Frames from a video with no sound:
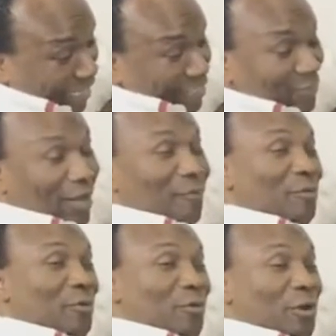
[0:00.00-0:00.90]
so that
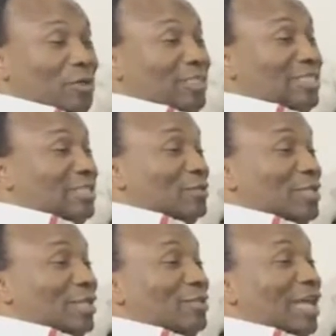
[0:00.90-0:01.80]
people, because it's
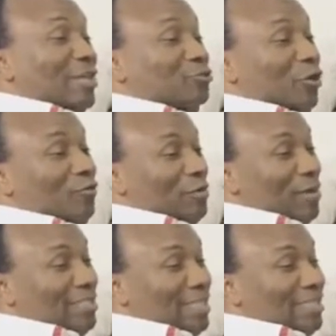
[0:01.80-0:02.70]
the title of the
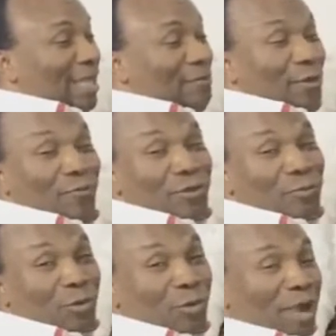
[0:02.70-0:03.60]
message, of the
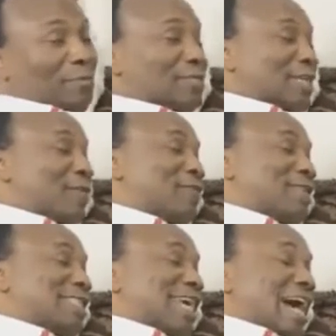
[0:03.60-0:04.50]
program itself
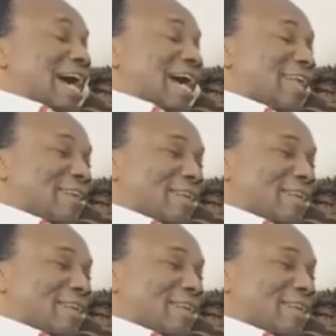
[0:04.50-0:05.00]
is there.